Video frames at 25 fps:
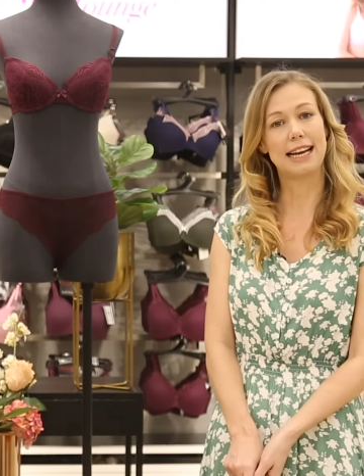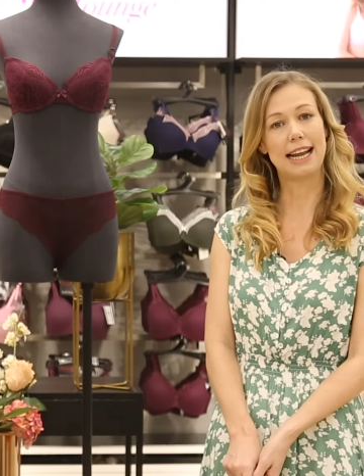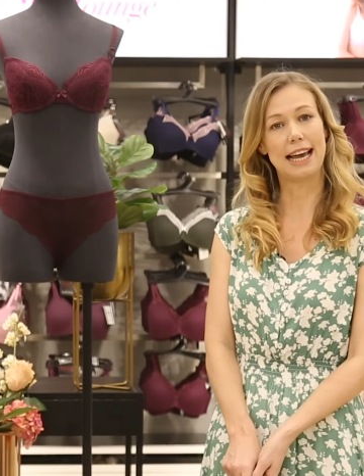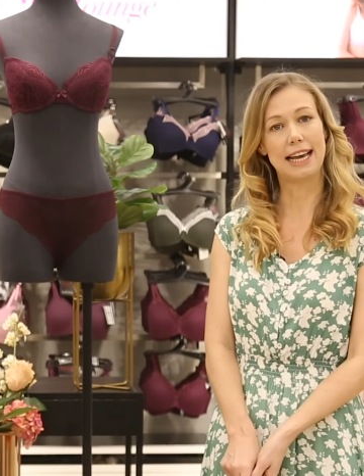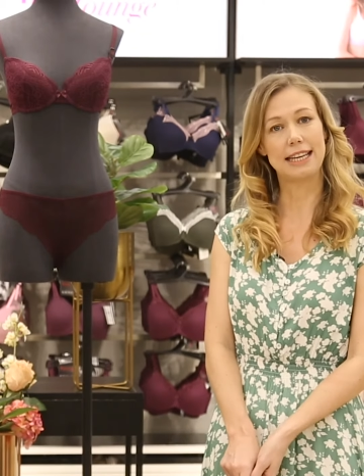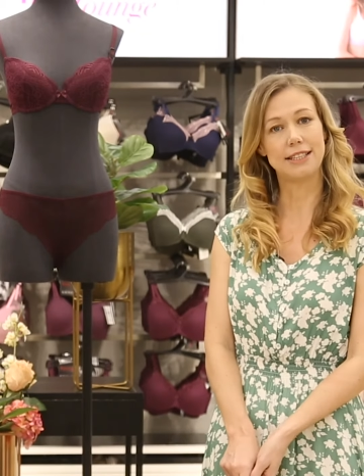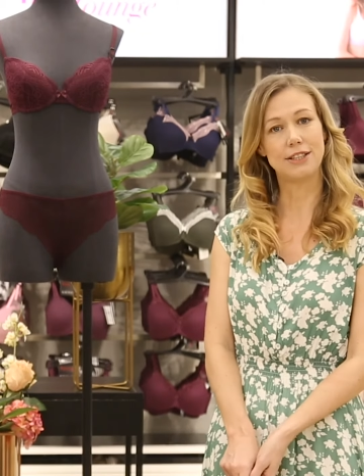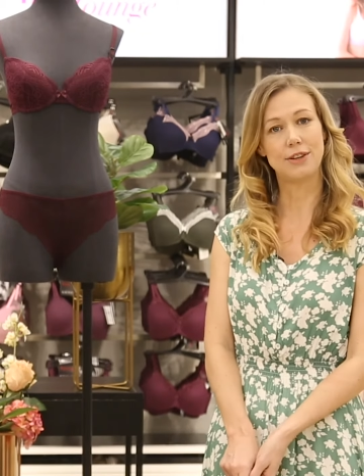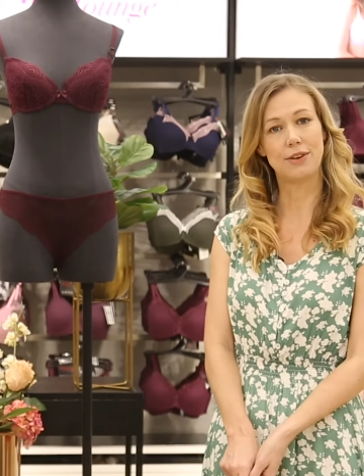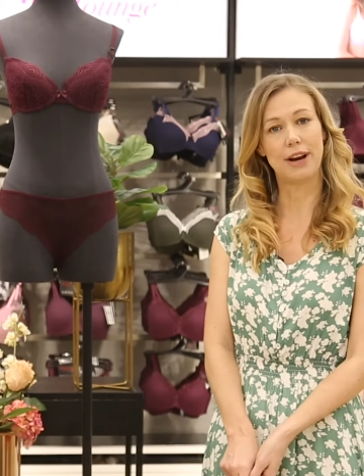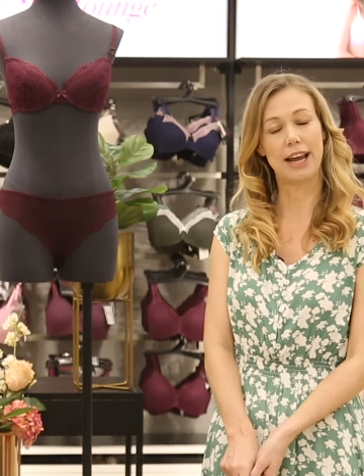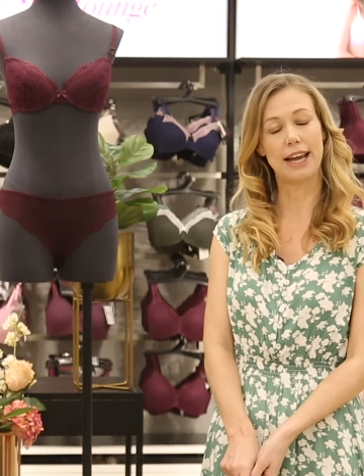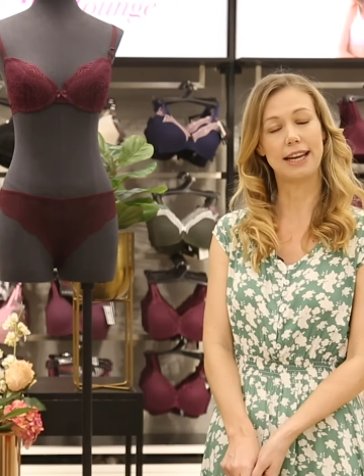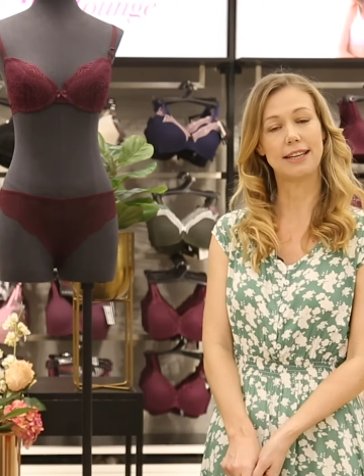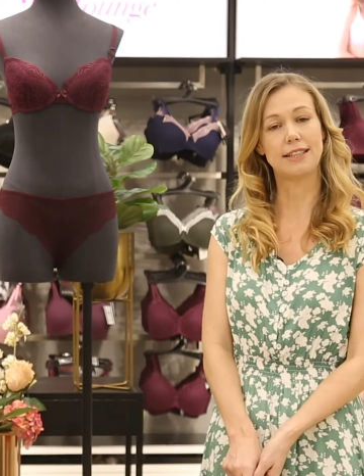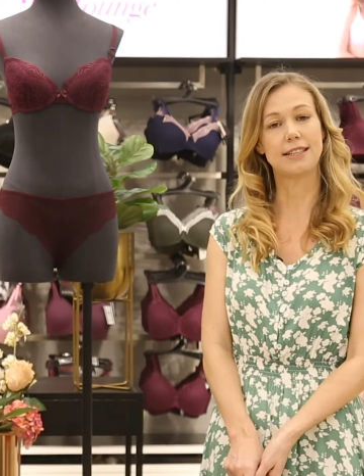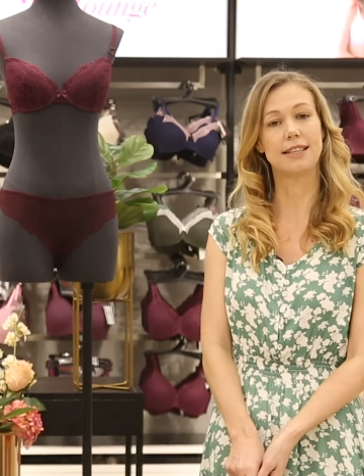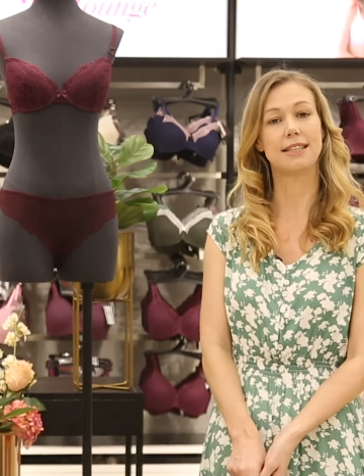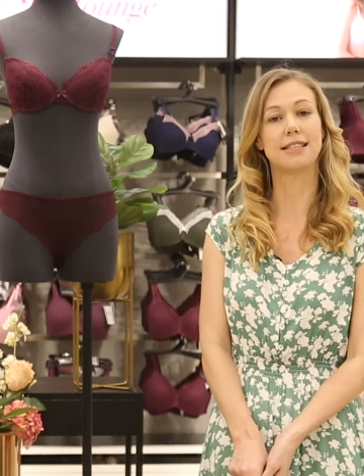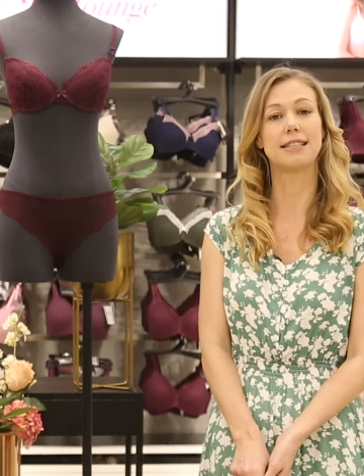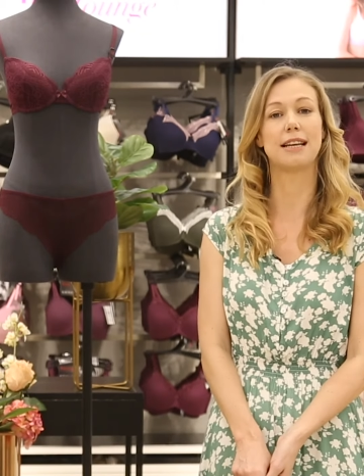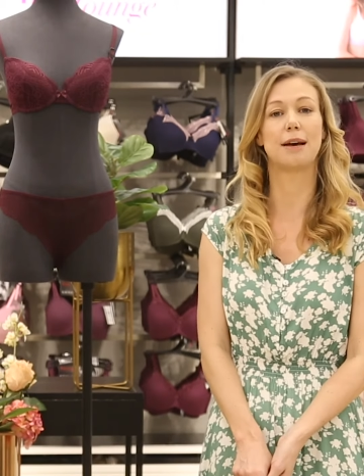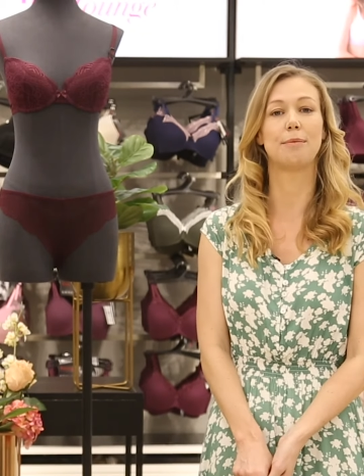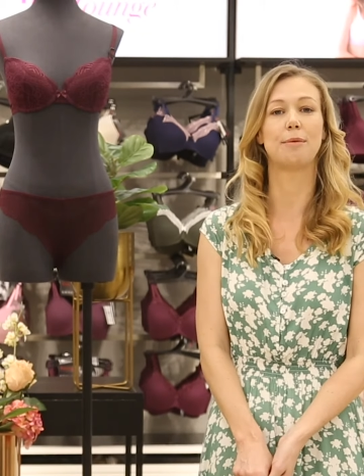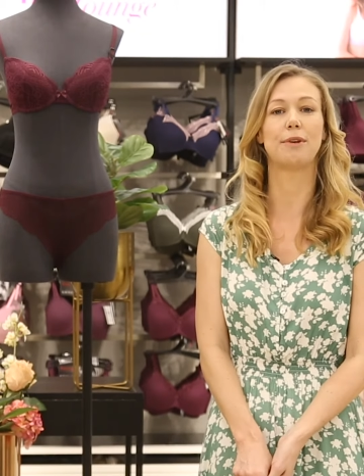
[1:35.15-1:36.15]
lace range
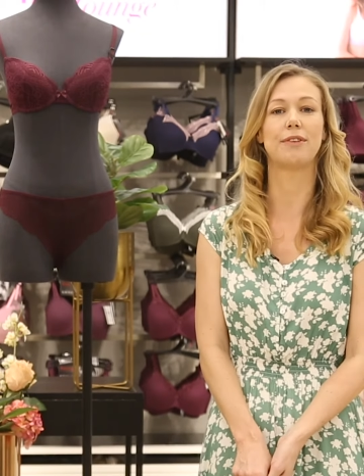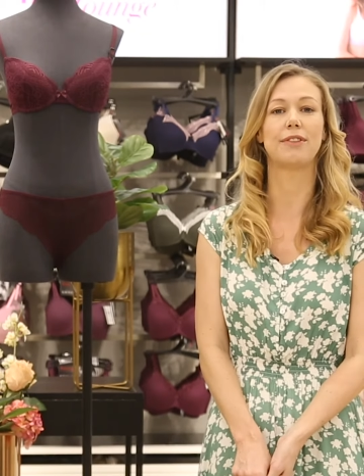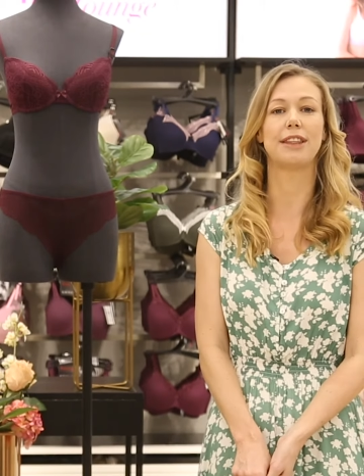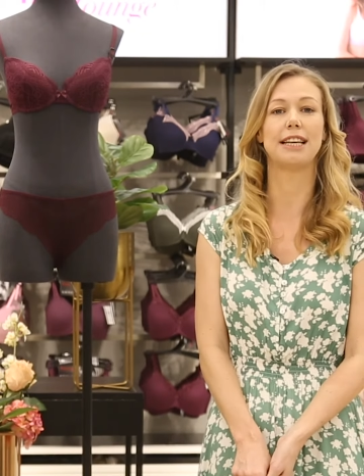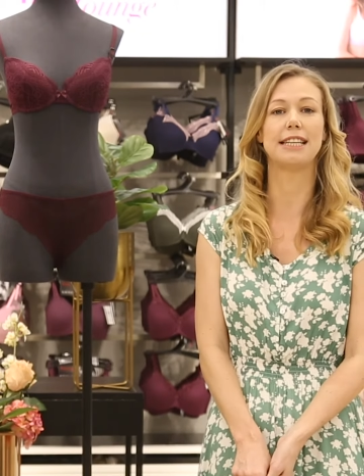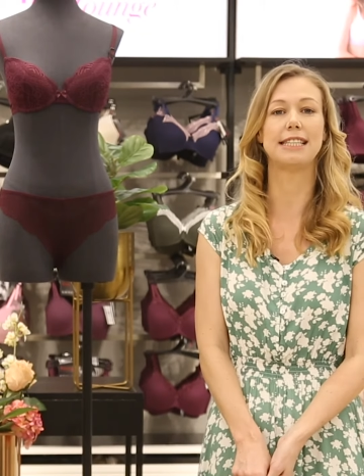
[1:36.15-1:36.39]
and some of